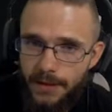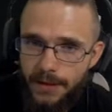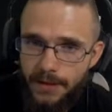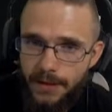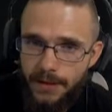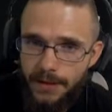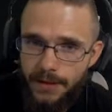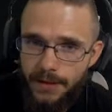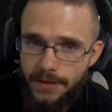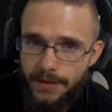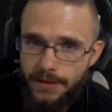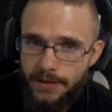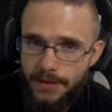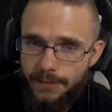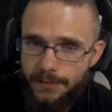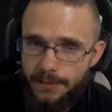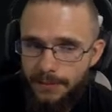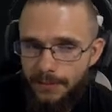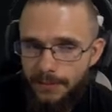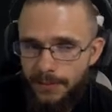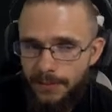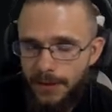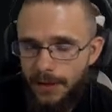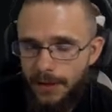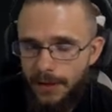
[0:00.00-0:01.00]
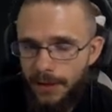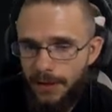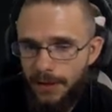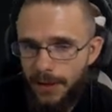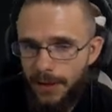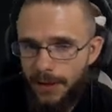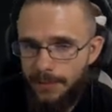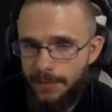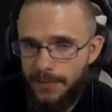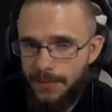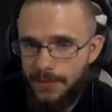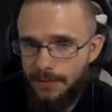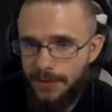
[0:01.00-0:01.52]
some
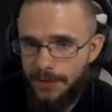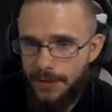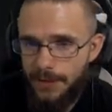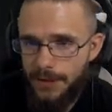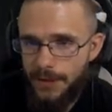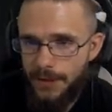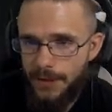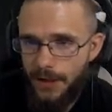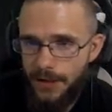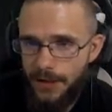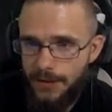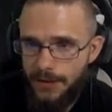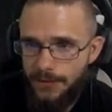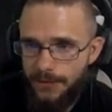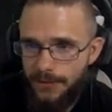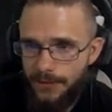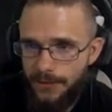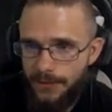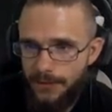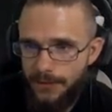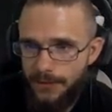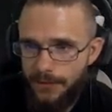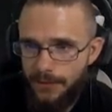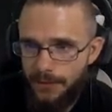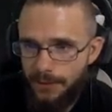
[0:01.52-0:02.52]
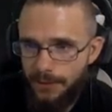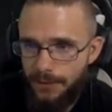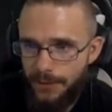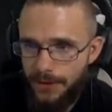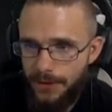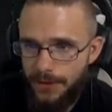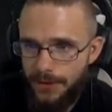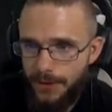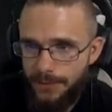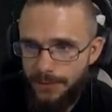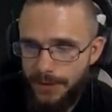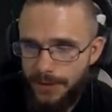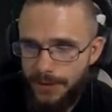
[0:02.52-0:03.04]
in-game screenshots for Twitch
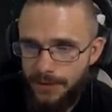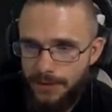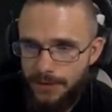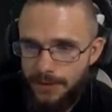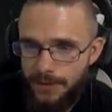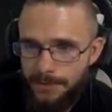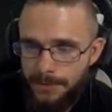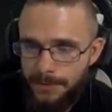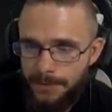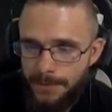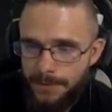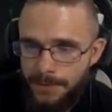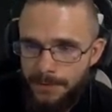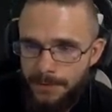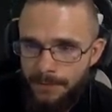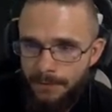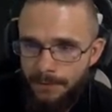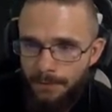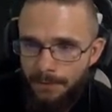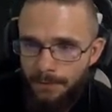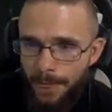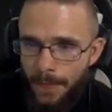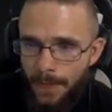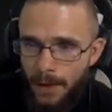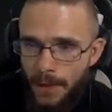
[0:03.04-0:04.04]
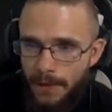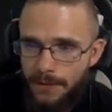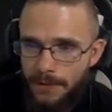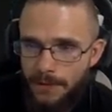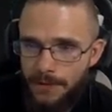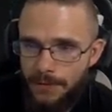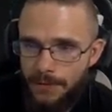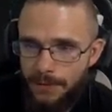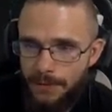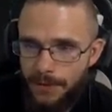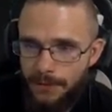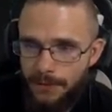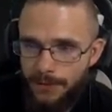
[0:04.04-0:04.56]
thumbnails.
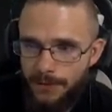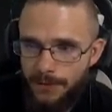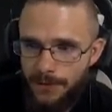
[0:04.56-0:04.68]
So when you first